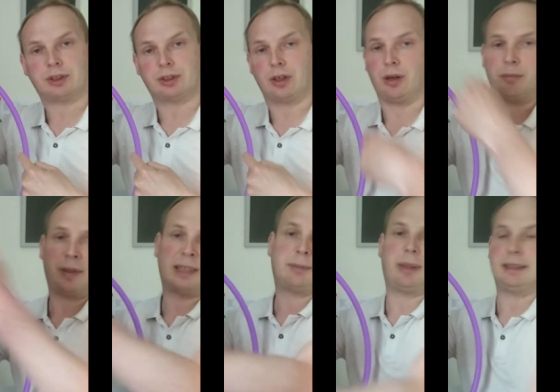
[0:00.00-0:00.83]
the star,
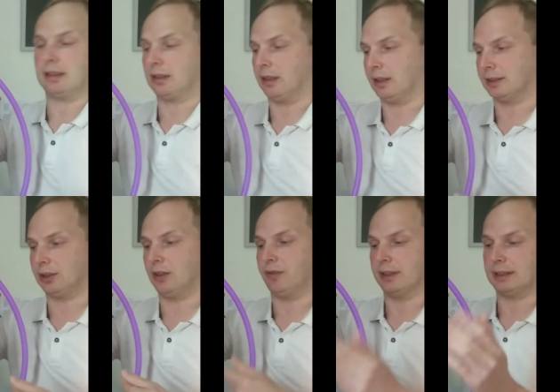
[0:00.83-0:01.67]
that's basically the
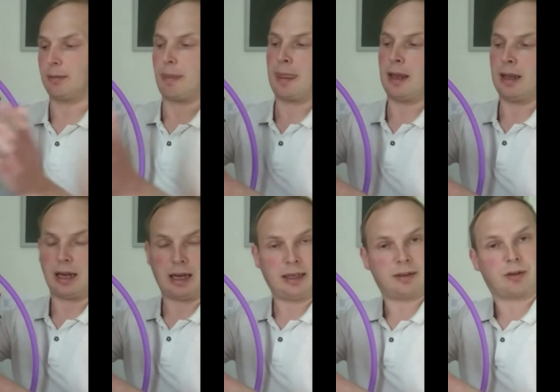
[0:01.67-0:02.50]
surface,
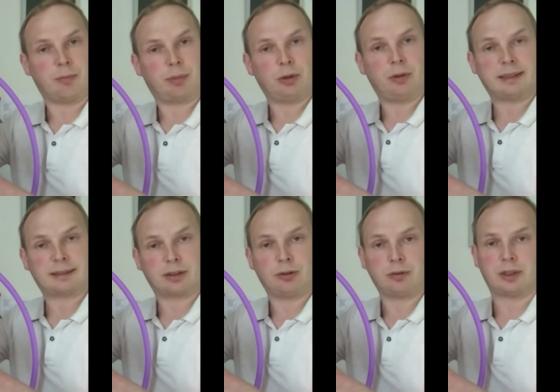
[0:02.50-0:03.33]
and the balloon is the
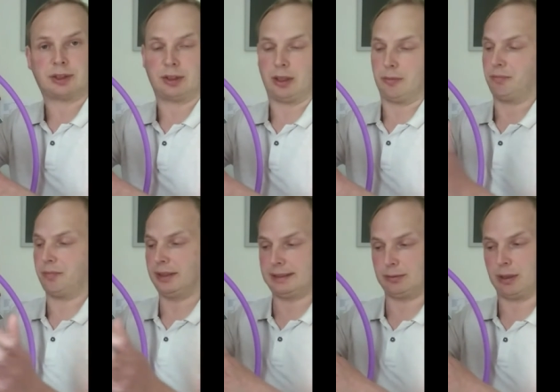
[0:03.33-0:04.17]
core of the star,
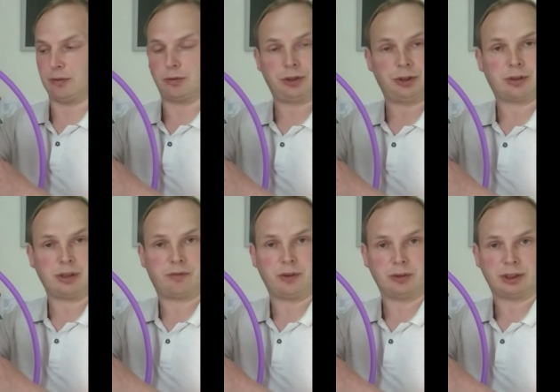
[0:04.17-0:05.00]
this is where the nuclear
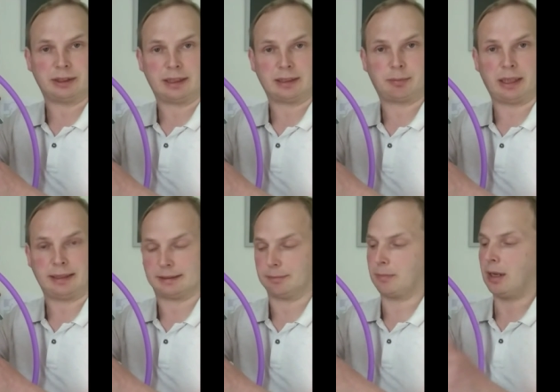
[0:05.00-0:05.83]
fusion takes
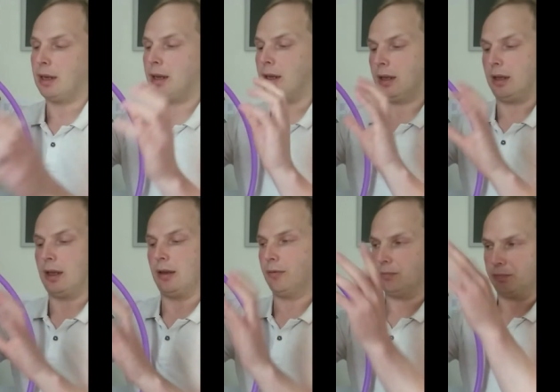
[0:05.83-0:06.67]
place.
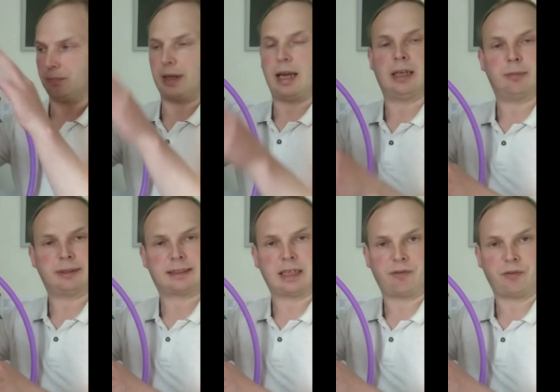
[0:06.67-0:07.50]

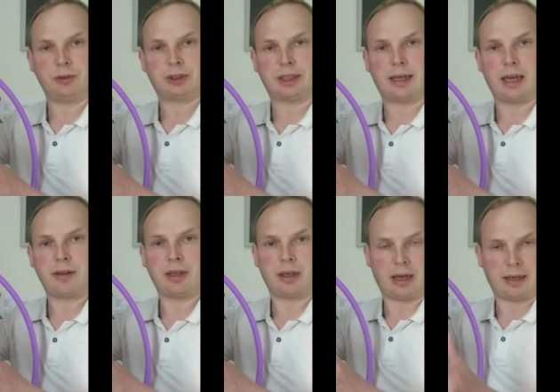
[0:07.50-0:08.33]
Elements get fused
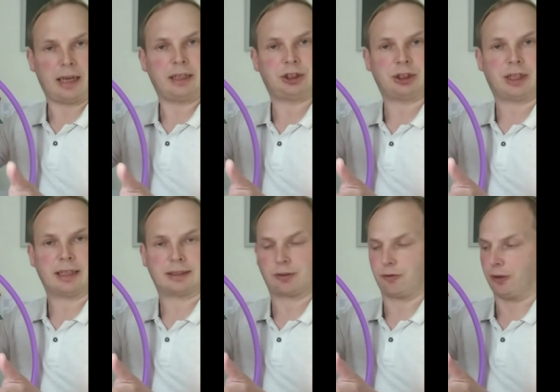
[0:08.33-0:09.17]
together and energy
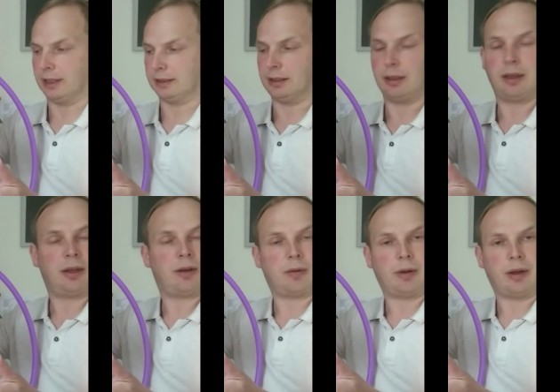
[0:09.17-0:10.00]
gets created
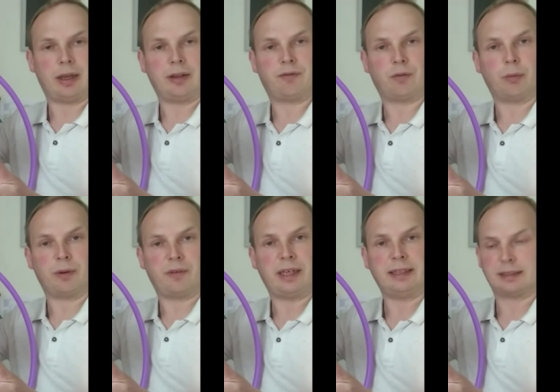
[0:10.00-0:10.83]
in the form
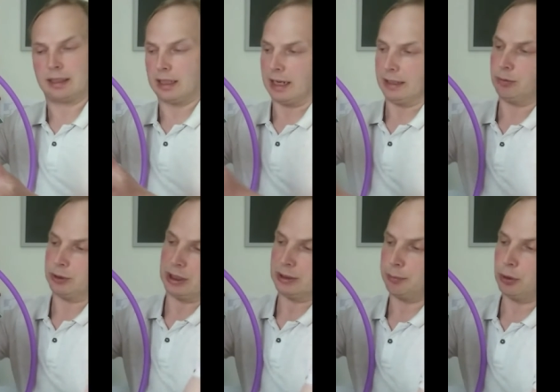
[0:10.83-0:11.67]
of heat and light, which
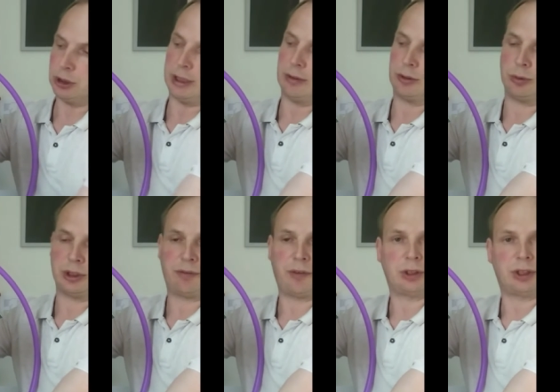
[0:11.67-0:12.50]
gets pushed out towards
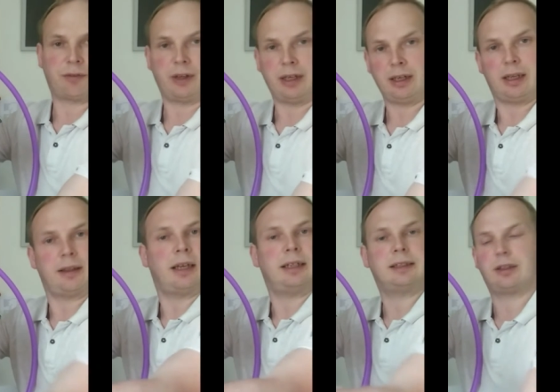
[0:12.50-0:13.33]
the photosphere and
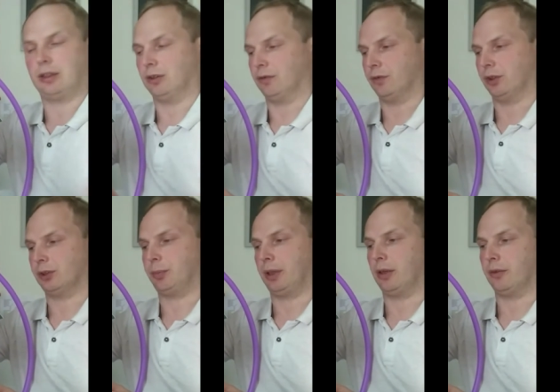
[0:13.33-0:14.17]
then into the universe
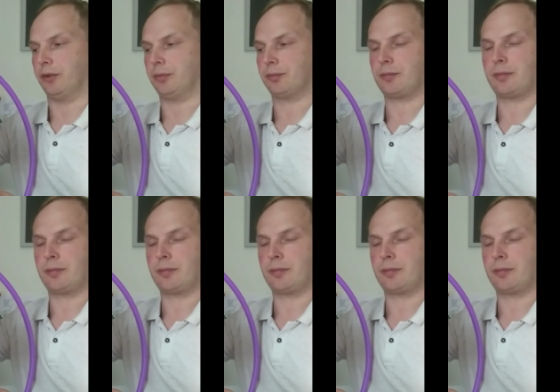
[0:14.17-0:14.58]
beyond.